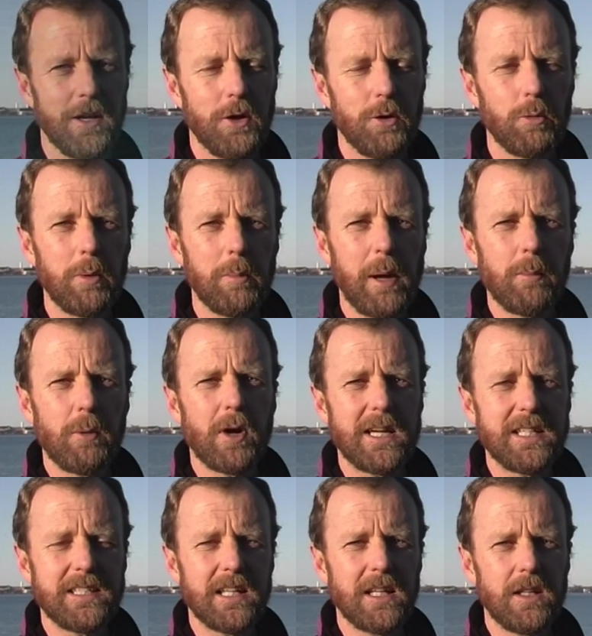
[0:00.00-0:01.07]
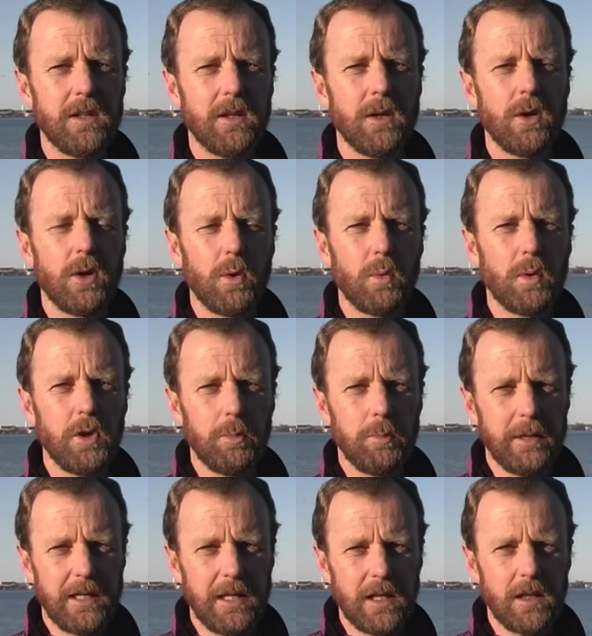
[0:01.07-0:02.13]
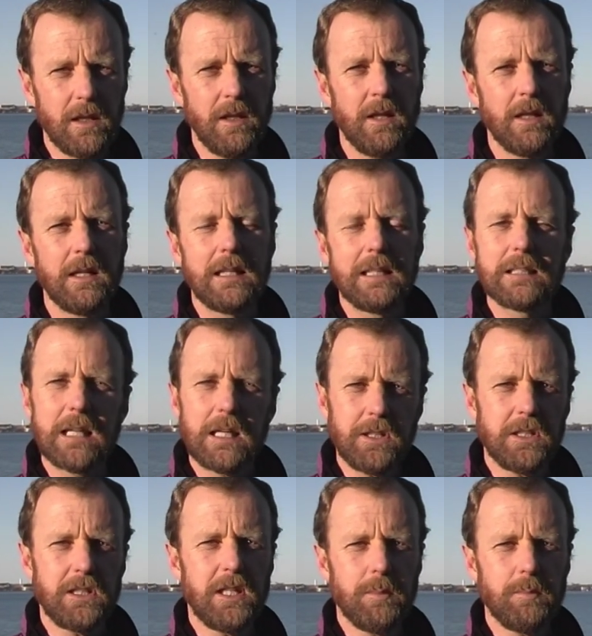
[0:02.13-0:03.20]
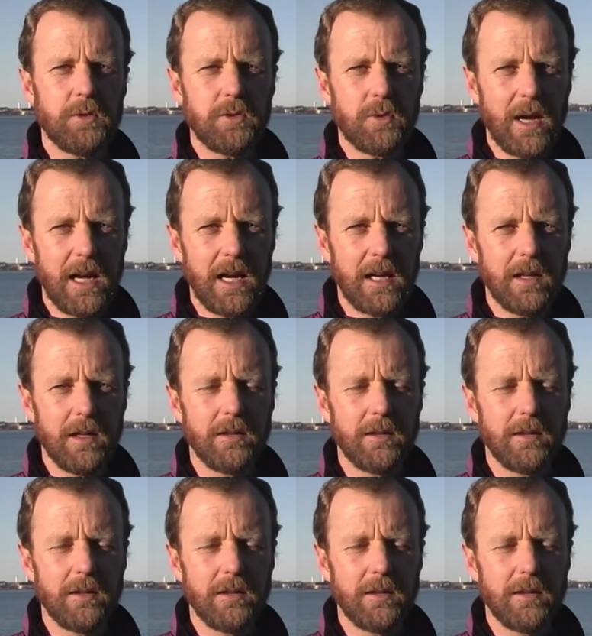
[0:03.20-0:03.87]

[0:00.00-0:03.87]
Remember I said, when you begin, let the tips drag.